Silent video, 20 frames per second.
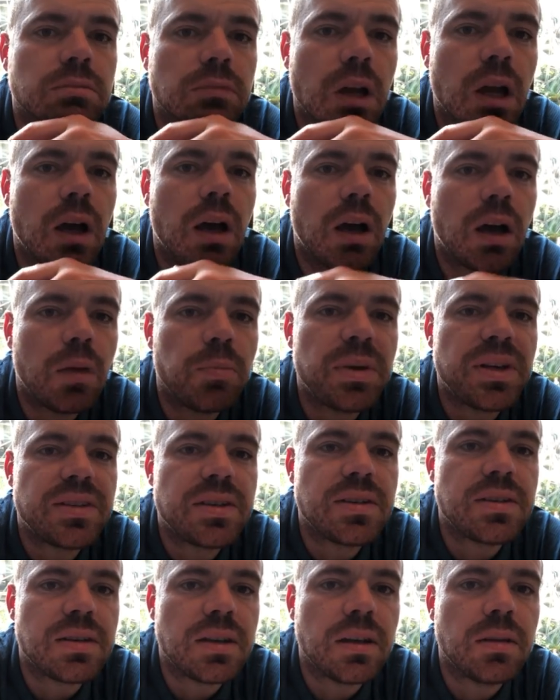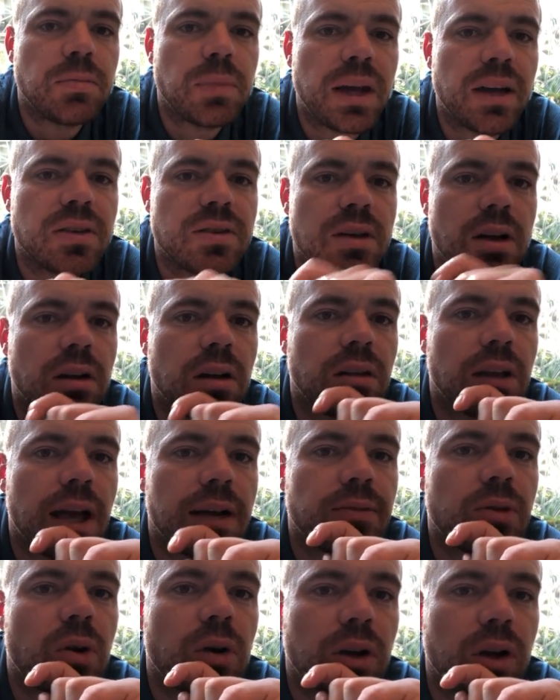BCC, made a ton on
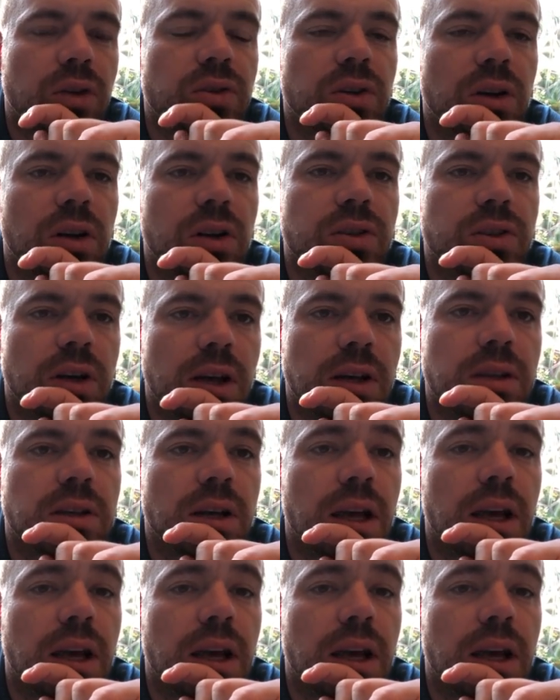Livecoin and Internal Exchange.